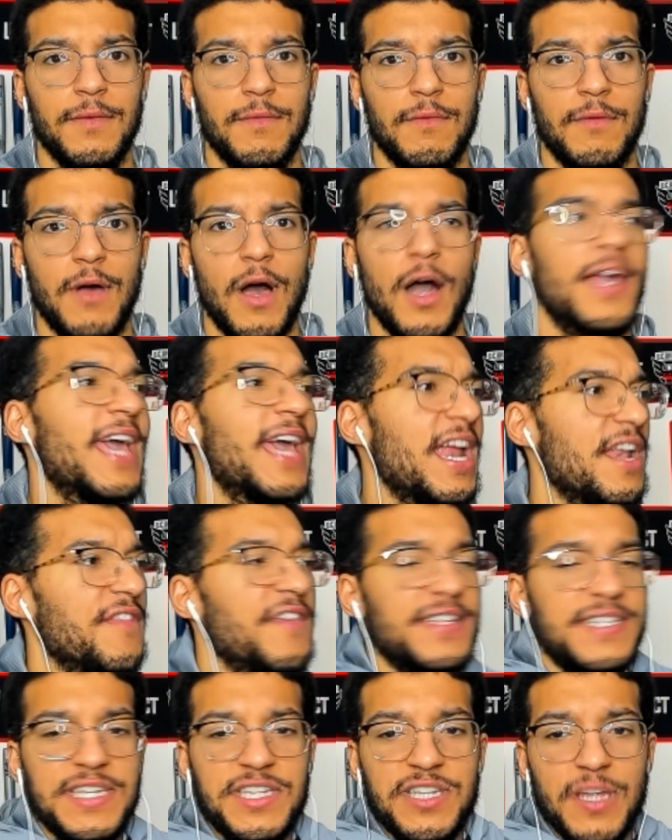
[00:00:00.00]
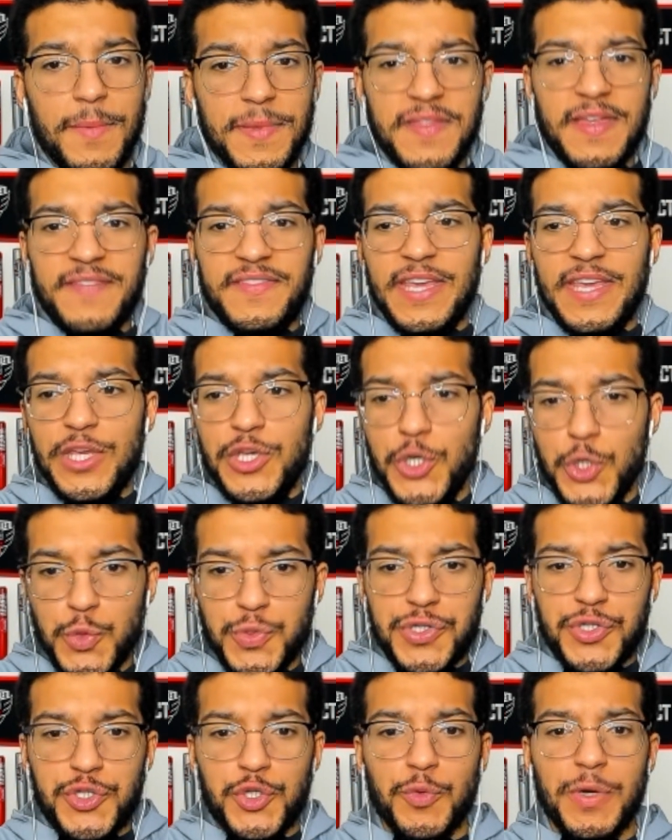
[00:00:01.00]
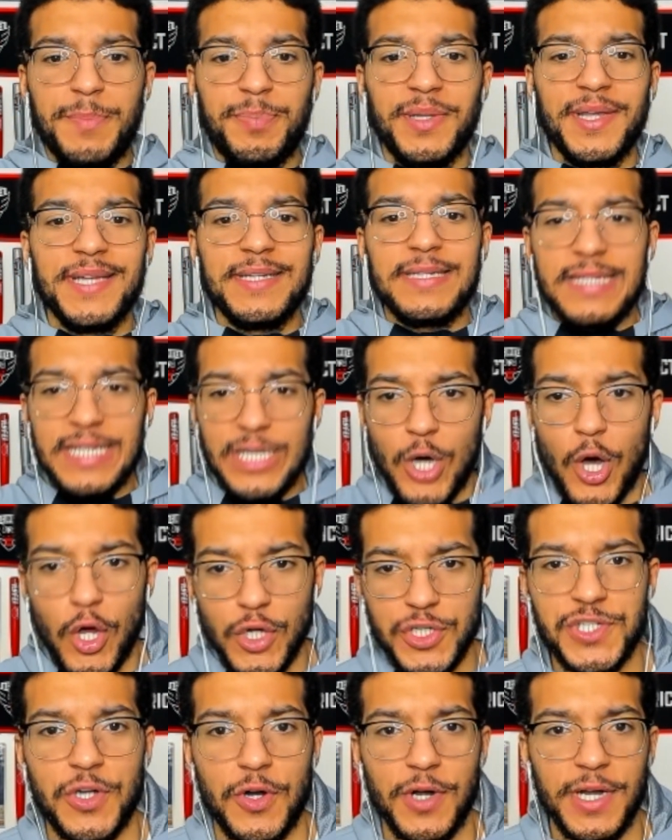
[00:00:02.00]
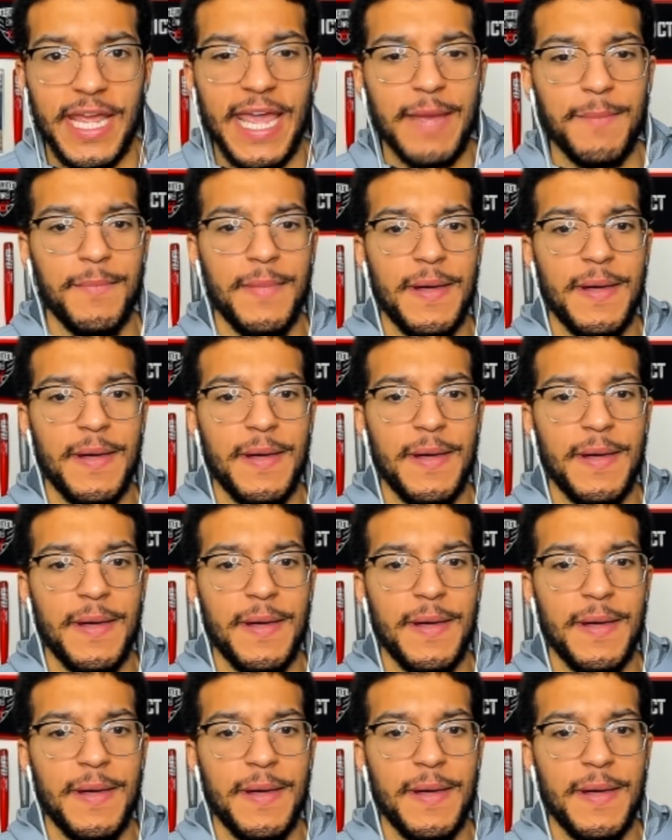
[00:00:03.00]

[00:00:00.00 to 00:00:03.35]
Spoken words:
Again, this is something that they used to replace the All-Star game.